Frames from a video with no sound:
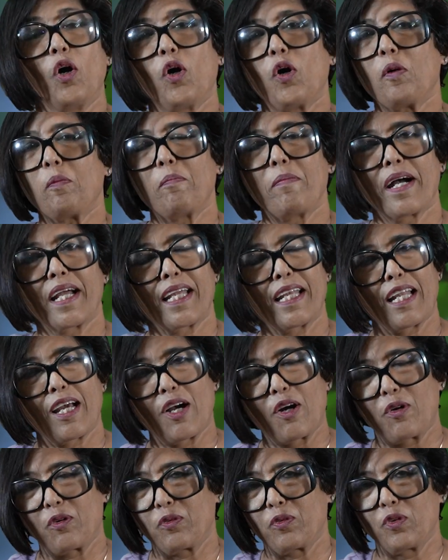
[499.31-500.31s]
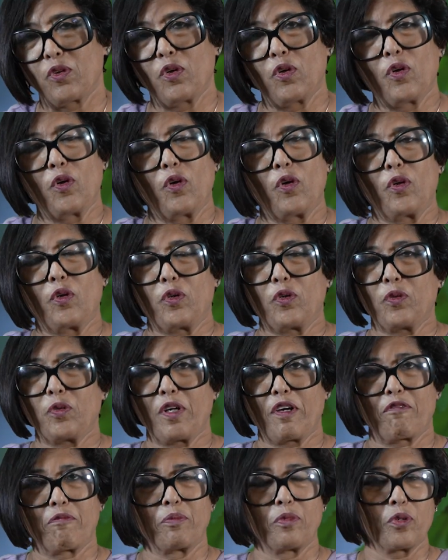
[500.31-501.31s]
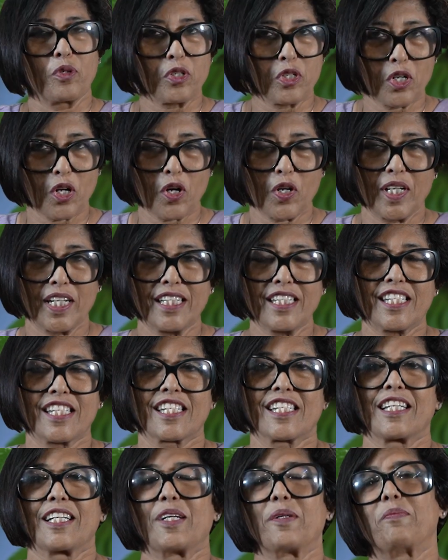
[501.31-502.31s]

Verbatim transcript: Hope by now you have more knowledge